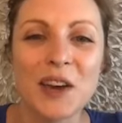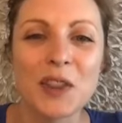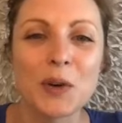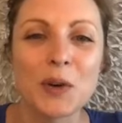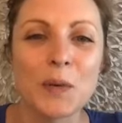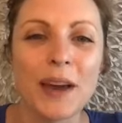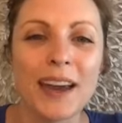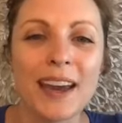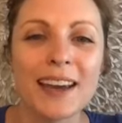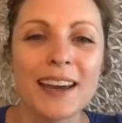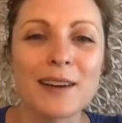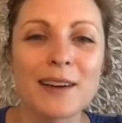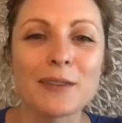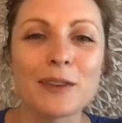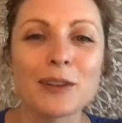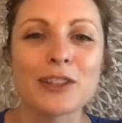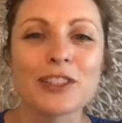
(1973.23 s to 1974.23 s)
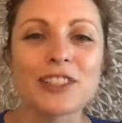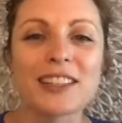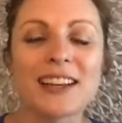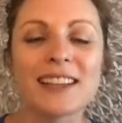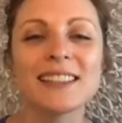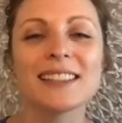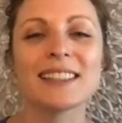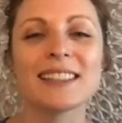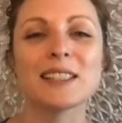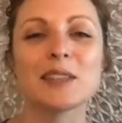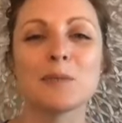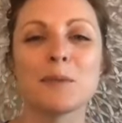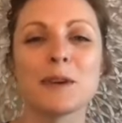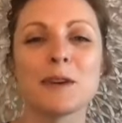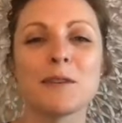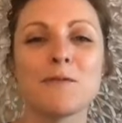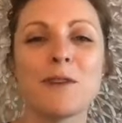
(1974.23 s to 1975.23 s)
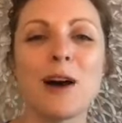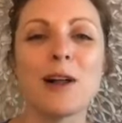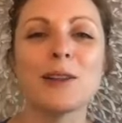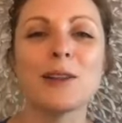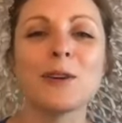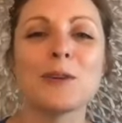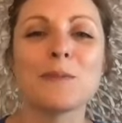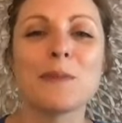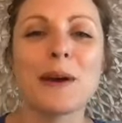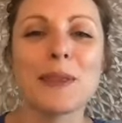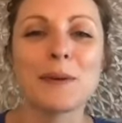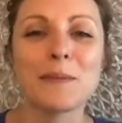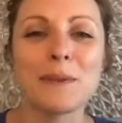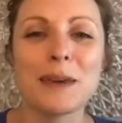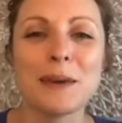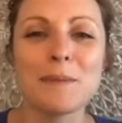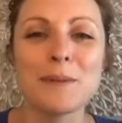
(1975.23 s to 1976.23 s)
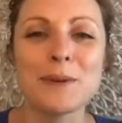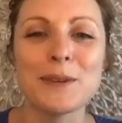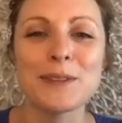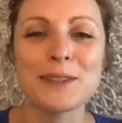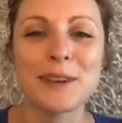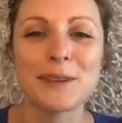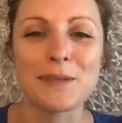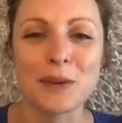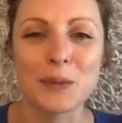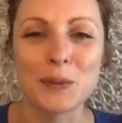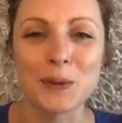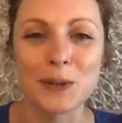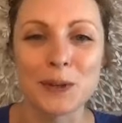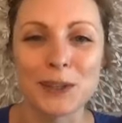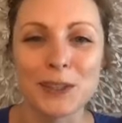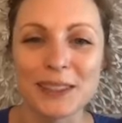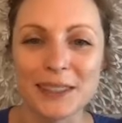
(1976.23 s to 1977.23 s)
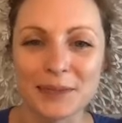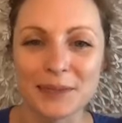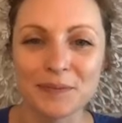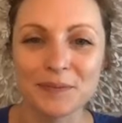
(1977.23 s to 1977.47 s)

the way of your justice be followed by the peoples of the world.